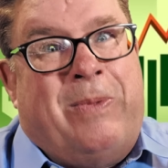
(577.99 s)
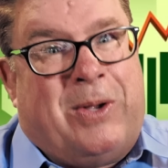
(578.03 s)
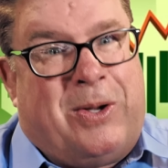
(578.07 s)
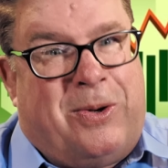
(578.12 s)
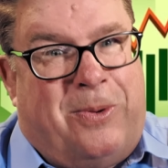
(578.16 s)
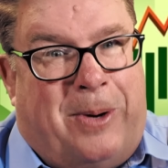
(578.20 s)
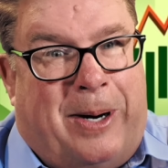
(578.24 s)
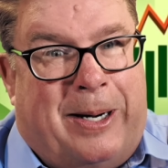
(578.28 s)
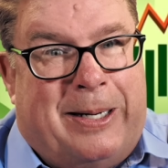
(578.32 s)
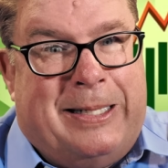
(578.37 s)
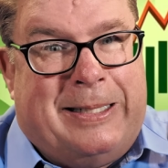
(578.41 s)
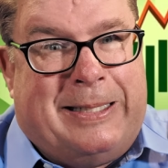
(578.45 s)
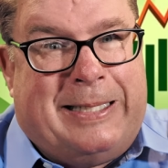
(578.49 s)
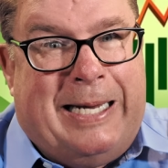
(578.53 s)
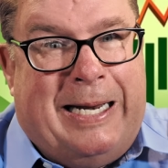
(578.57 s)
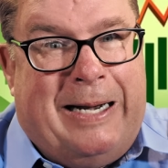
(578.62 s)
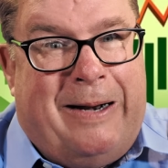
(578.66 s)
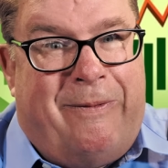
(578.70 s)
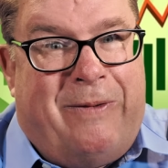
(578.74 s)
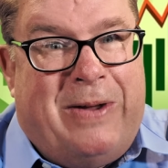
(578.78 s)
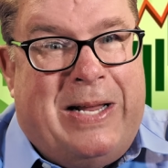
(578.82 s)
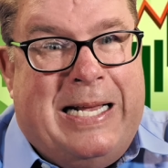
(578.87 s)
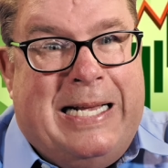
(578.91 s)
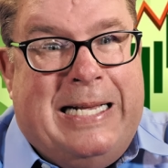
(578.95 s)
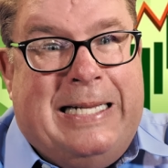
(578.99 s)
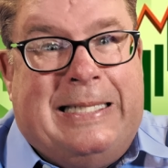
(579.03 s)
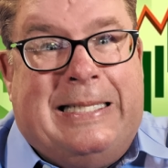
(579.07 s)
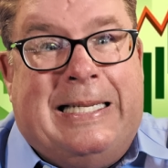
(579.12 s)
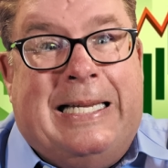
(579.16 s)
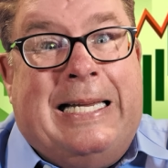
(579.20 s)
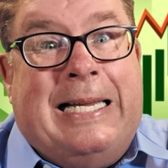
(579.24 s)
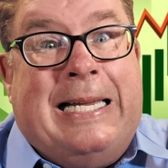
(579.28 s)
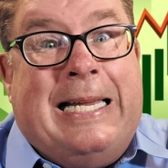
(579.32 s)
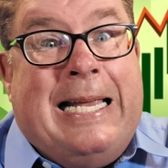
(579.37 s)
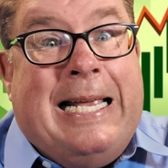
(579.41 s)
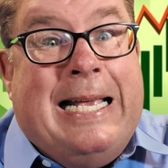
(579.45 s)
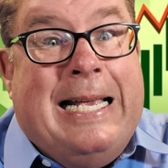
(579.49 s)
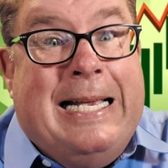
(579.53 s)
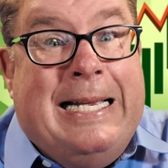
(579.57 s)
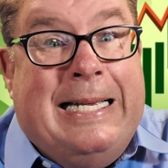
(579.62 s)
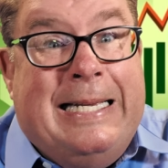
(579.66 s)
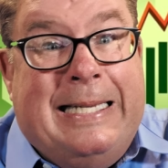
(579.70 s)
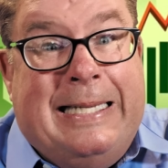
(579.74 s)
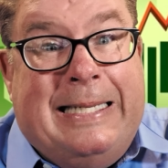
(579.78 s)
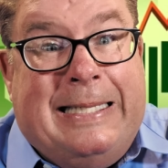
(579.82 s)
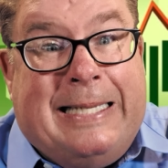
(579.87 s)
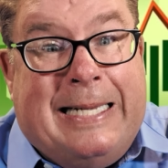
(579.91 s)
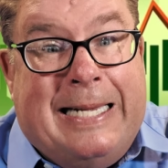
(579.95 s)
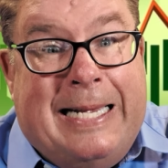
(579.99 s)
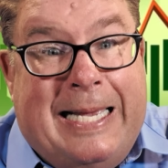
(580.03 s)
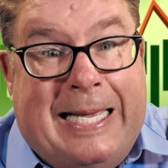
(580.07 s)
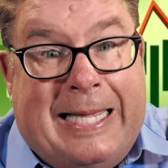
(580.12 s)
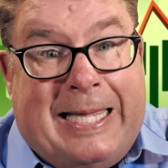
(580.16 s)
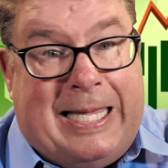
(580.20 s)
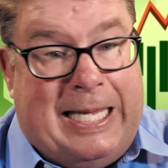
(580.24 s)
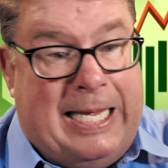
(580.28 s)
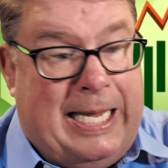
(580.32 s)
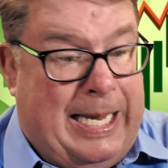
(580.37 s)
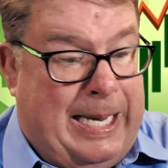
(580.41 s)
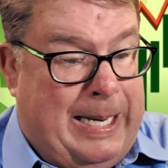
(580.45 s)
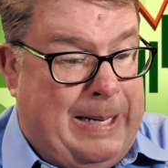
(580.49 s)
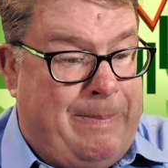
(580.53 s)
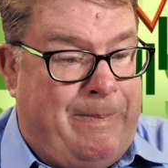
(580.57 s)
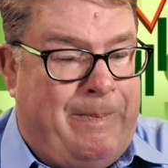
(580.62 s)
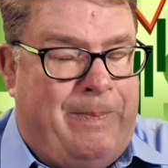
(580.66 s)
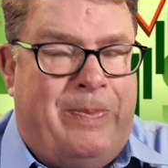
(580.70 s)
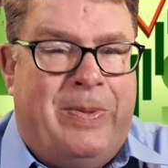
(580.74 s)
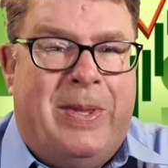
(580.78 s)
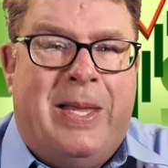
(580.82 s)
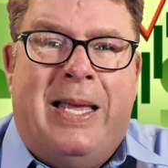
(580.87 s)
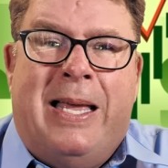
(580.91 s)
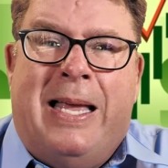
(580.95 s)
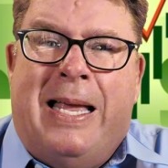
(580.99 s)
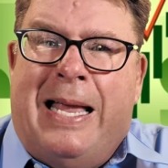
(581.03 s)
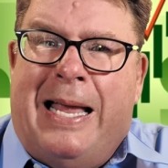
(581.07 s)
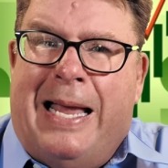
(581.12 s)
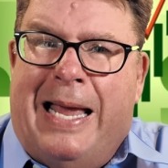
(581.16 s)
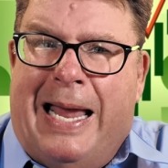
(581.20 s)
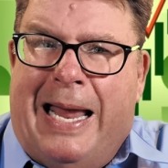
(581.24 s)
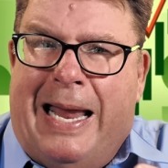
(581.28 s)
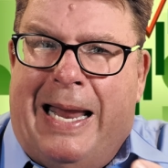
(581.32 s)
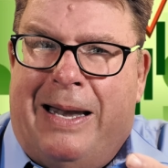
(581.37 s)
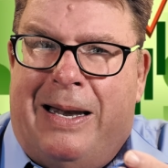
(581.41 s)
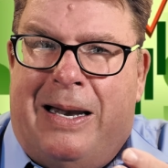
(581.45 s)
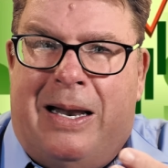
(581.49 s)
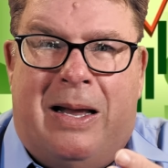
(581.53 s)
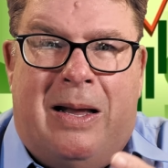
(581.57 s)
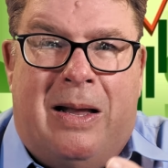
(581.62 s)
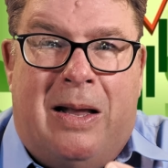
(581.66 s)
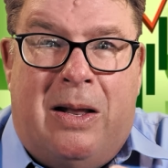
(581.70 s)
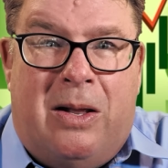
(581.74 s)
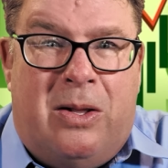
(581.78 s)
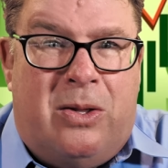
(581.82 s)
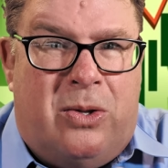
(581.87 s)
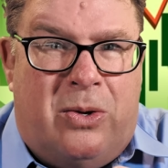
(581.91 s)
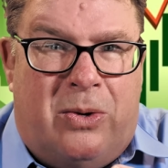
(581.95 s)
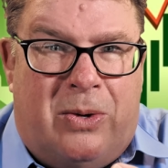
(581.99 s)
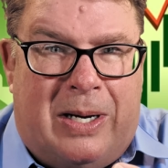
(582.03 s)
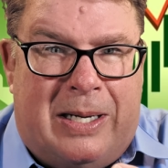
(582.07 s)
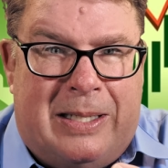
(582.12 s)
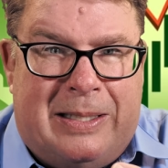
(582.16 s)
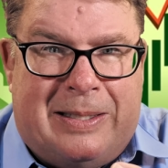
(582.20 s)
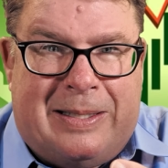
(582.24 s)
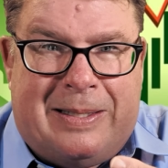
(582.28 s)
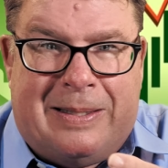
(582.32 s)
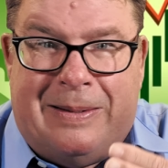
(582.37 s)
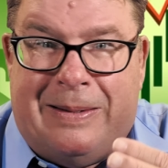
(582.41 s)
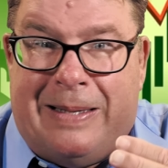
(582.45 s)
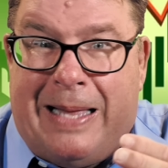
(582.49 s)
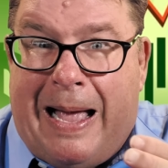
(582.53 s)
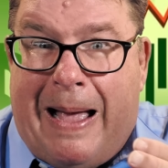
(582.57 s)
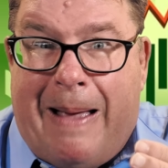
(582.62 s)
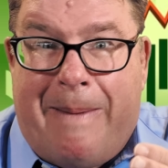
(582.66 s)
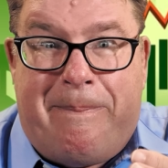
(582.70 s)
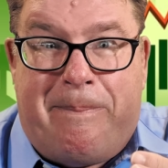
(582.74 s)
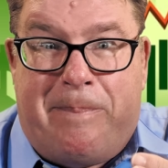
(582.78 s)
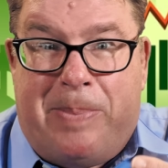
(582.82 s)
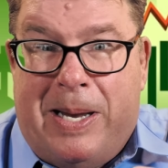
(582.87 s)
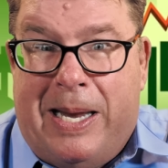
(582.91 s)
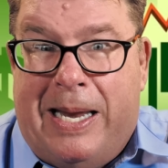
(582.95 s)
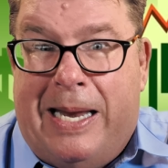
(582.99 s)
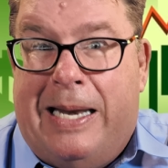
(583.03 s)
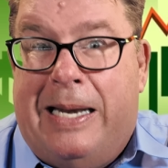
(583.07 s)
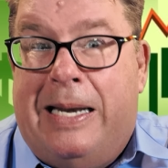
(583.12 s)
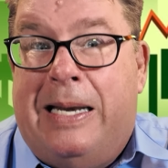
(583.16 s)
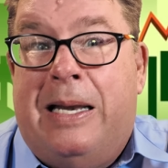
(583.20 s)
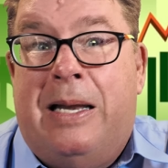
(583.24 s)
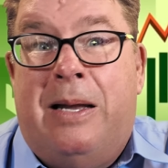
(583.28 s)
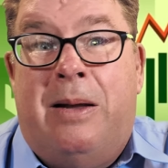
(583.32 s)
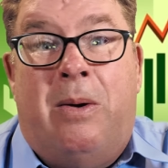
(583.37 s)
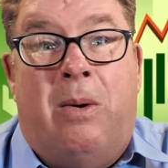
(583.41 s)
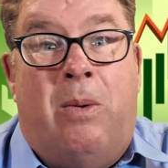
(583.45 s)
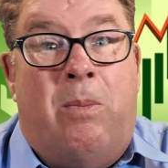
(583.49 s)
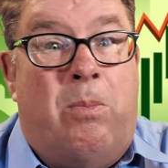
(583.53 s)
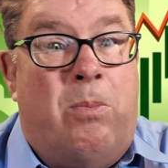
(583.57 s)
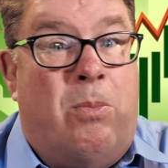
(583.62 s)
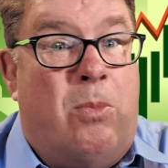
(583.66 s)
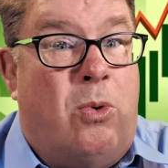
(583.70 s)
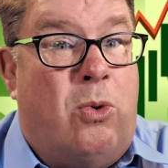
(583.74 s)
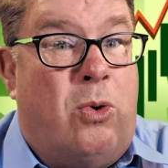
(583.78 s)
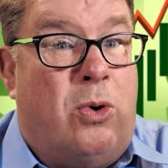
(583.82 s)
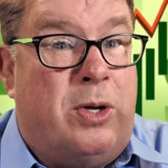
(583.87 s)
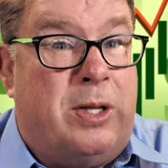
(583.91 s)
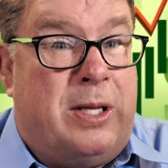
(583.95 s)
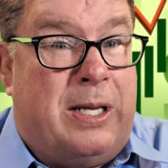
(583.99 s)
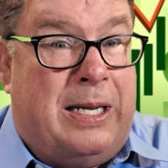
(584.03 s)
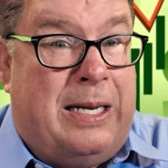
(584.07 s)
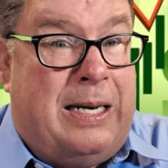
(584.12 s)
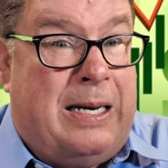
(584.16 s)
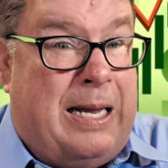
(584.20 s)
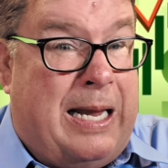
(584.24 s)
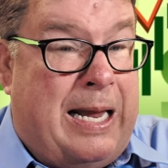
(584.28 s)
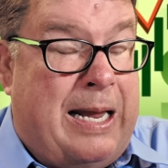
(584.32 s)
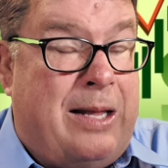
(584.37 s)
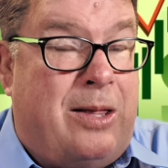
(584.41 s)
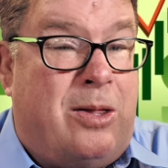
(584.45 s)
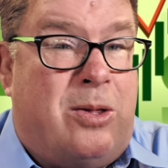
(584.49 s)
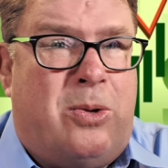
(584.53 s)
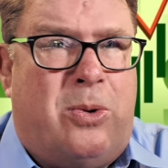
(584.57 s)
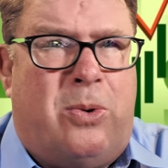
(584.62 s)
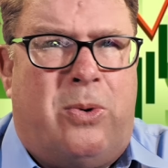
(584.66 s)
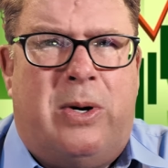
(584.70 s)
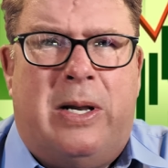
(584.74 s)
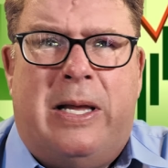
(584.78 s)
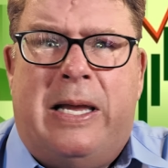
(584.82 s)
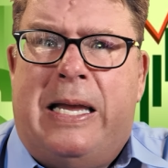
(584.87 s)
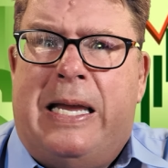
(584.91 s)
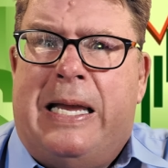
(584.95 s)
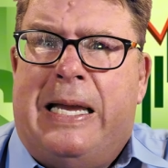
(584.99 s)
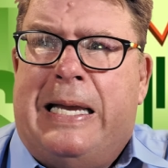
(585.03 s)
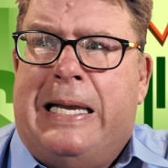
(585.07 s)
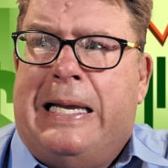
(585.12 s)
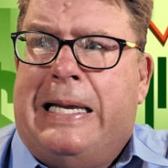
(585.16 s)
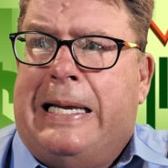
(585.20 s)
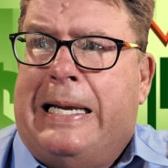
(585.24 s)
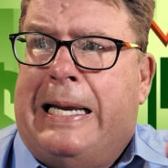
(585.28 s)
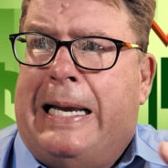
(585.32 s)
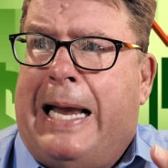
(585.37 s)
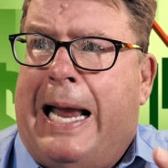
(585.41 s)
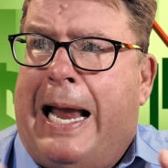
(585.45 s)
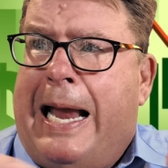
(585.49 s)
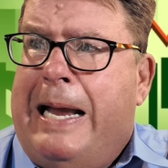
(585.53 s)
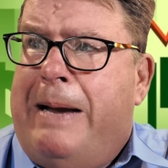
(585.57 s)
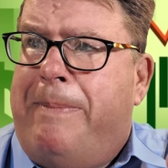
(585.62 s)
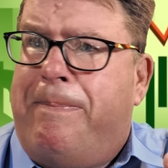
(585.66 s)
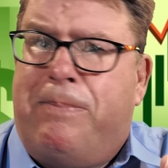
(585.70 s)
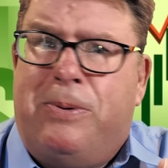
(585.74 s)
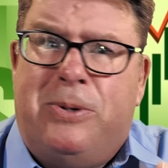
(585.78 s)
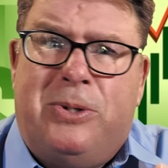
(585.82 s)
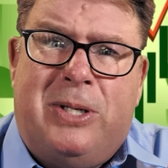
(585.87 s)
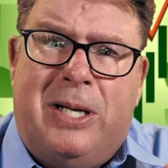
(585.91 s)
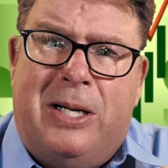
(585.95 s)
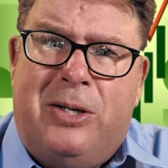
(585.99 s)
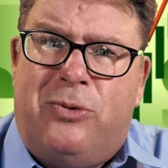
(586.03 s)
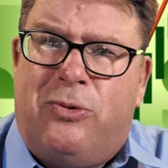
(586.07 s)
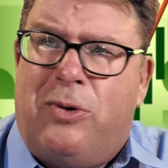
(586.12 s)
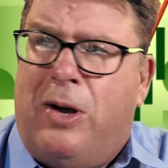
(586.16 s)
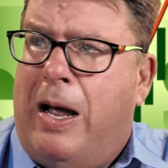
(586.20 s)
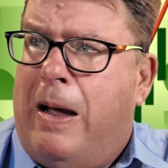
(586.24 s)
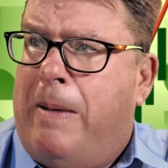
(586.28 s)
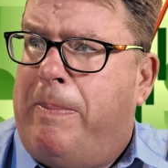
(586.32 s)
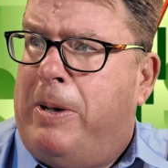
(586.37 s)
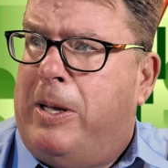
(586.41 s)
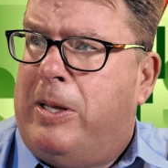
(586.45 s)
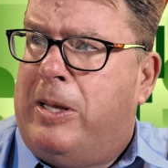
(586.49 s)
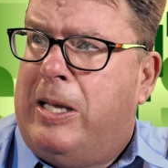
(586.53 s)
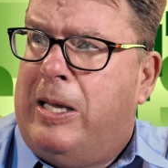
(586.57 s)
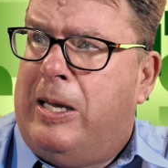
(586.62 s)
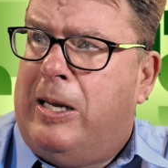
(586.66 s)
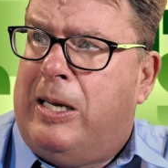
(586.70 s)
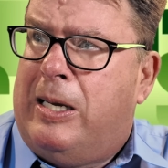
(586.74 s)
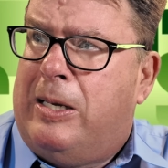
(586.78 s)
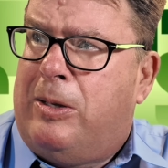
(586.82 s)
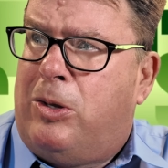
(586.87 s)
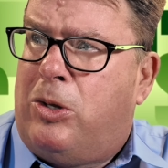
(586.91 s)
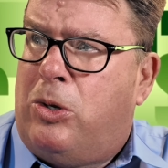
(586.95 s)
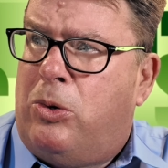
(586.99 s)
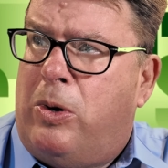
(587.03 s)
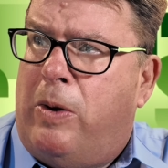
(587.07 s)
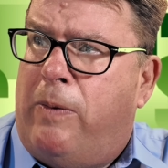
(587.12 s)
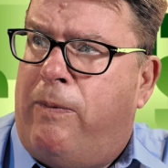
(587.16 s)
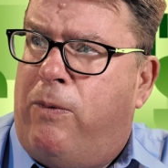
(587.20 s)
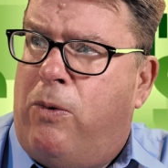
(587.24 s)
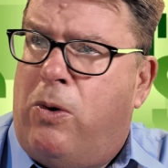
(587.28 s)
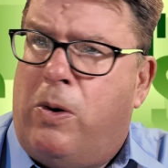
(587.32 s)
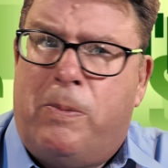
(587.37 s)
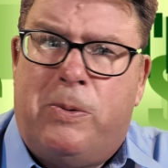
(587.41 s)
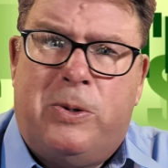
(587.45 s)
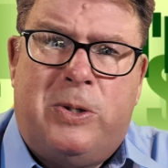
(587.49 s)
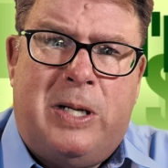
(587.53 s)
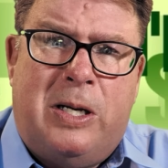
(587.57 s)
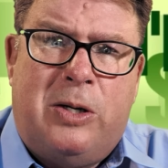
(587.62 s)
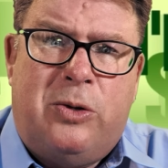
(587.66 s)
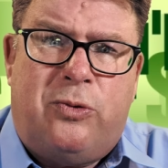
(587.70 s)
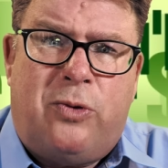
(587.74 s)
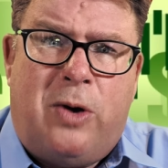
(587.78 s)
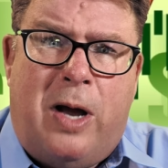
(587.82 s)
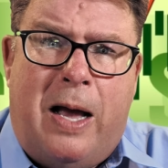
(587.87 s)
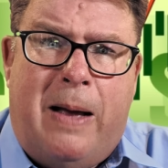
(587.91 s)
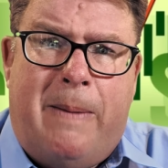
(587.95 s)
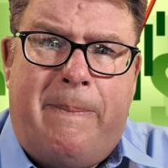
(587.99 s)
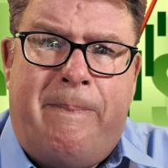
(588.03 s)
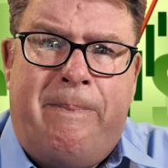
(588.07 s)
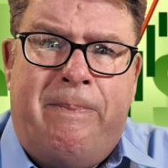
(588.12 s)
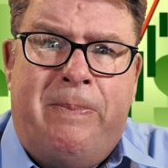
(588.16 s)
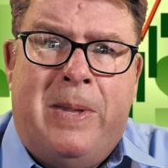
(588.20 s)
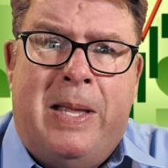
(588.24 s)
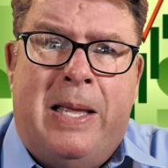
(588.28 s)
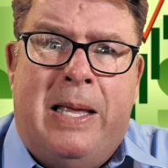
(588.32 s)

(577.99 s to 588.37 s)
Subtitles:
Quantitative easing is a thing, and there has not been more than a 38% drop, I think, 34% drop,